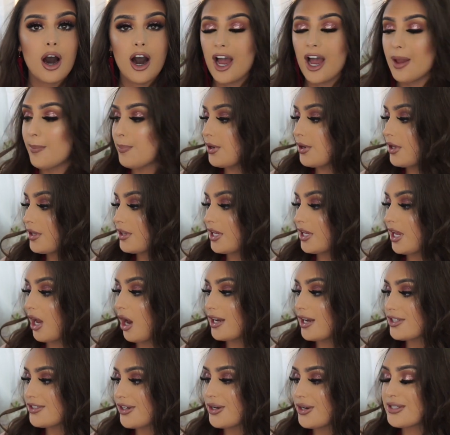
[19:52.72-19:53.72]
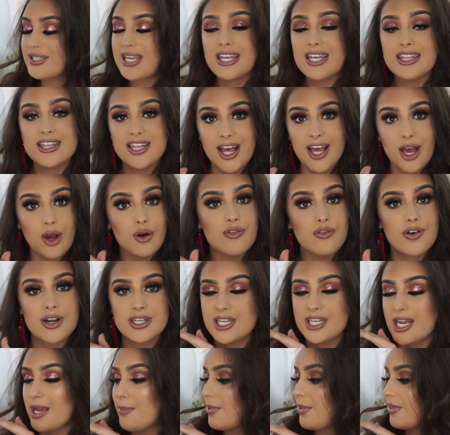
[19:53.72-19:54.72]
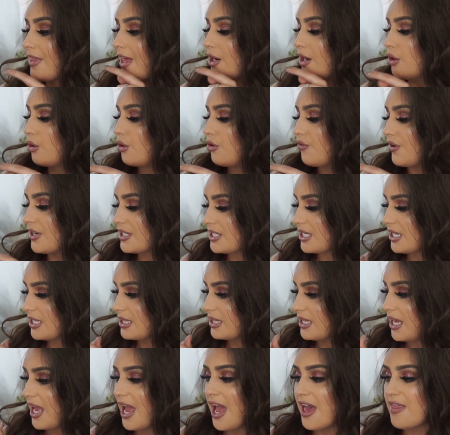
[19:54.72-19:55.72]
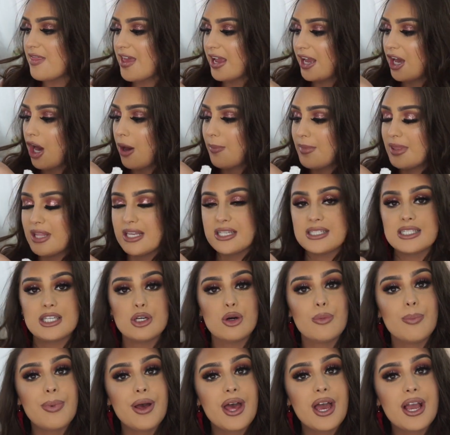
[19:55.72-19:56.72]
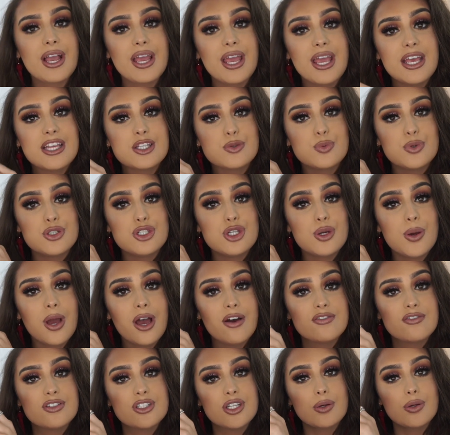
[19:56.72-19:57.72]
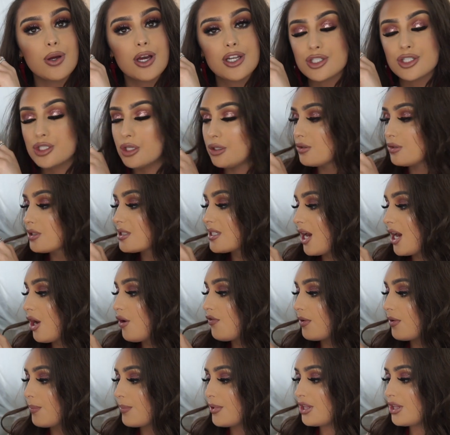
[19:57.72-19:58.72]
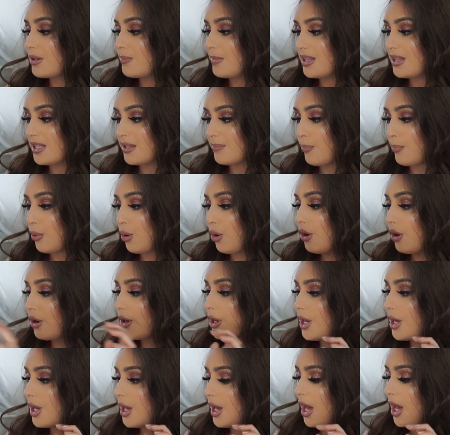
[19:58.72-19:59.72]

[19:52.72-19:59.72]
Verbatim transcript: I put the eyeshadows in there already, but they're not already in there. They come in these little packets, which you have to undo yourself and put them in the pot.